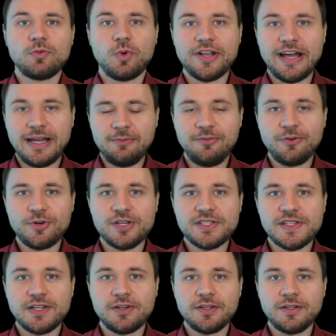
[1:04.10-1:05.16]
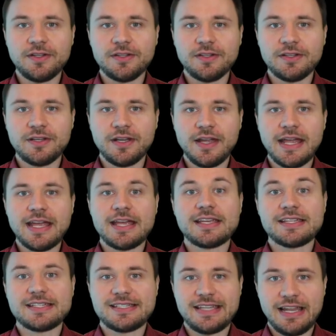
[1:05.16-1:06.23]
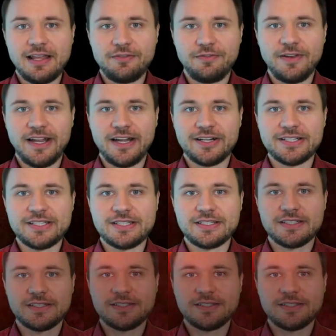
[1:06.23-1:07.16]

one I'm focusing on? Stellar flares.